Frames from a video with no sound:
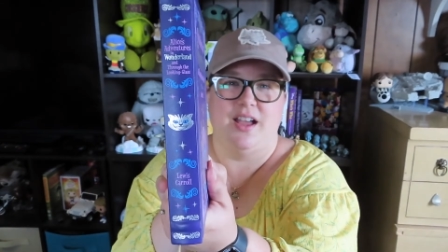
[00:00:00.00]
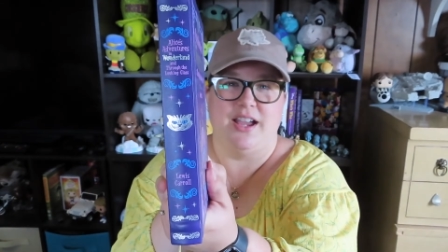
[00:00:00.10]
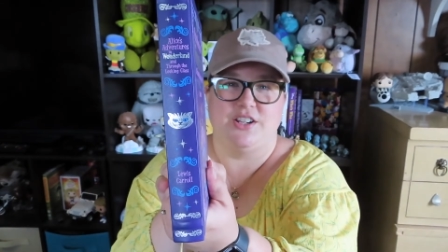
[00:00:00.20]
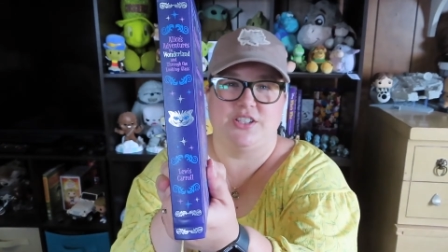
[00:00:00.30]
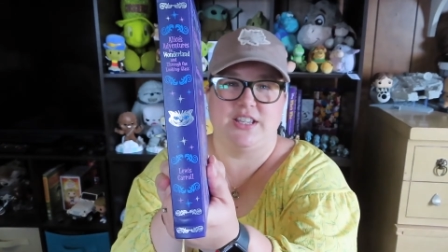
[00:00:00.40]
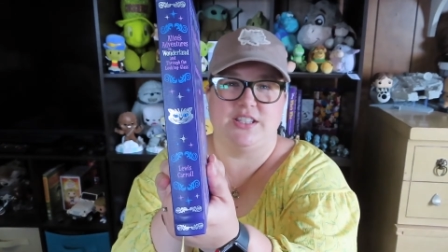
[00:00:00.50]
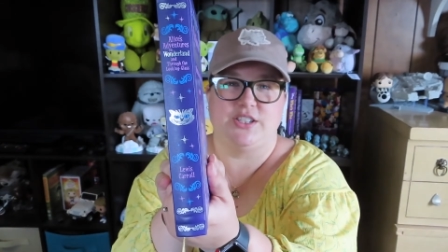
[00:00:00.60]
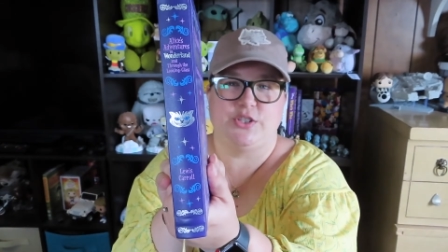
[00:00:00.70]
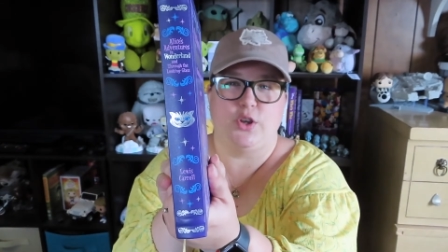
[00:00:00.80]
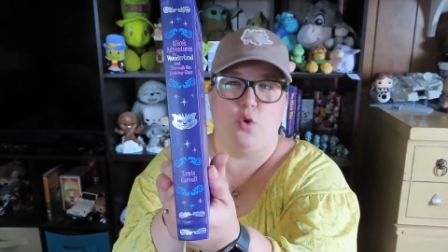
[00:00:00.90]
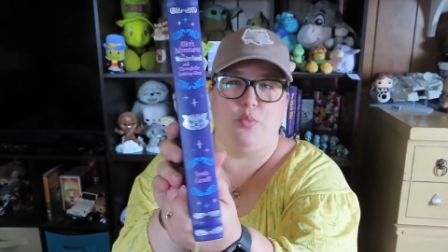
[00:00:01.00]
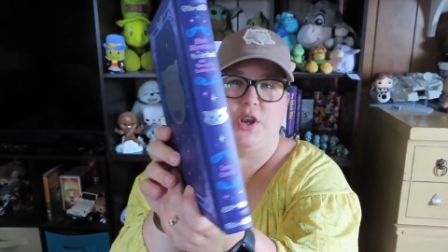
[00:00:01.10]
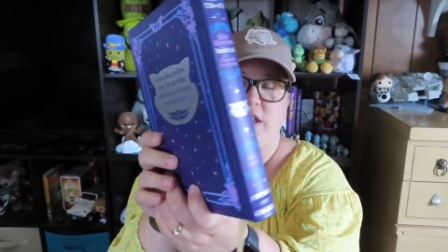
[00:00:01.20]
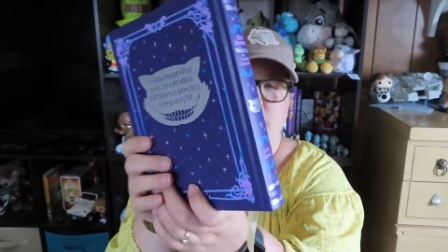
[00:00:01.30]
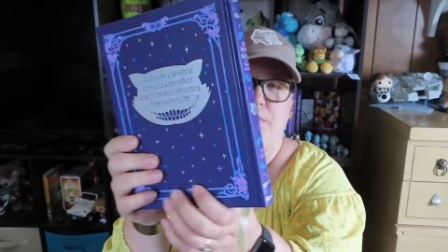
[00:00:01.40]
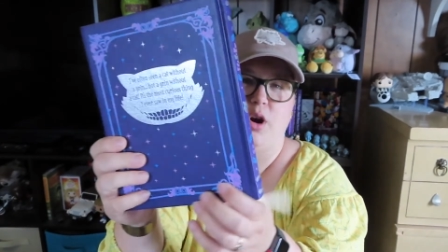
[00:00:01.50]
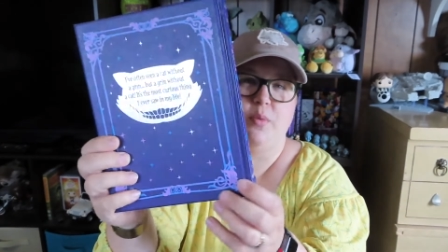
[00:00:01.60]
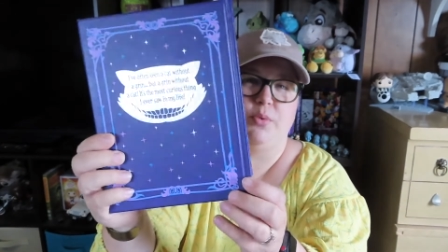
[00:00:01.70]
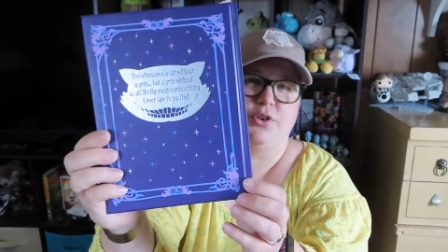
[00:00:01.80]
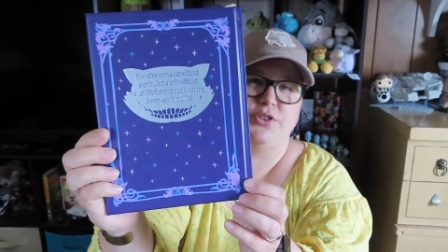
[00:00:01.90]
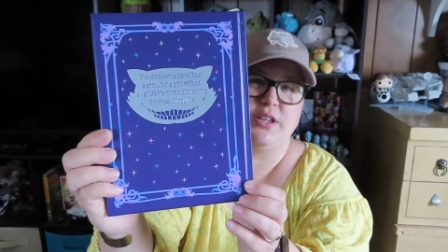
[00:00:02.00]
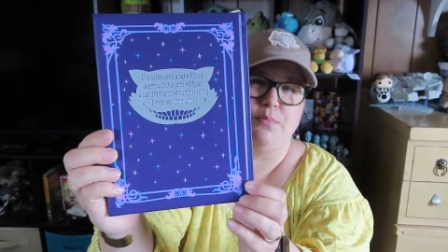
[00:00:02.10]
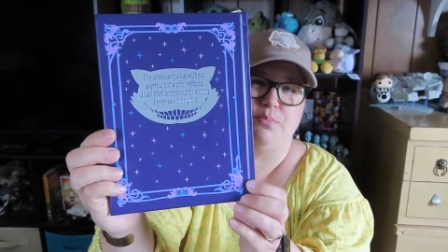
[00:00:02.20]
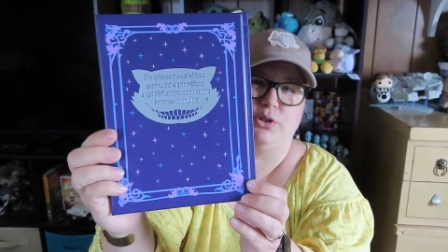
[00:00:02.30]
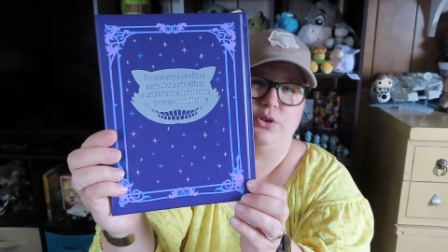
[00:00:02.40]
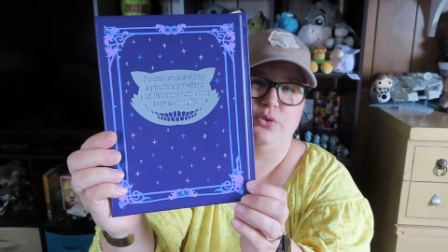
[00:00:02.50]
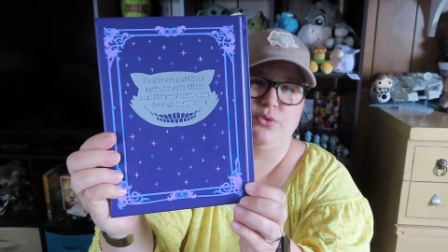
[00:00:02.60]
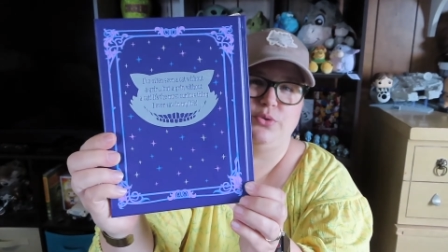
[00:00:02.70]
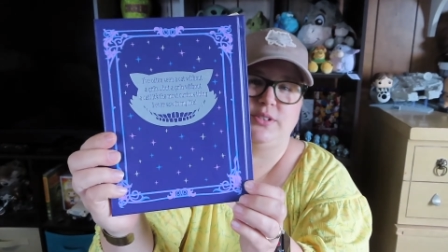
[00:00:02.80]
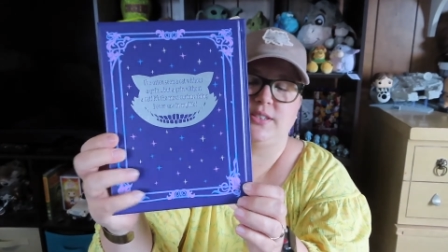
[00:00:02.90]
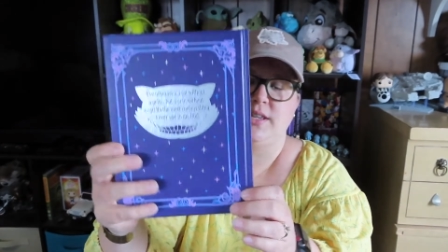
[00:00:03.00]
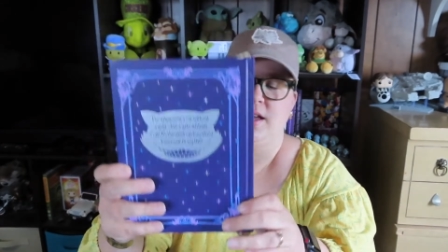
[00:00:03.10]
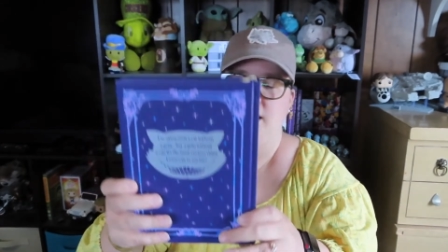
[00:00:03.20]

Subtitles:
I just think it's so pretty, the purples and blues.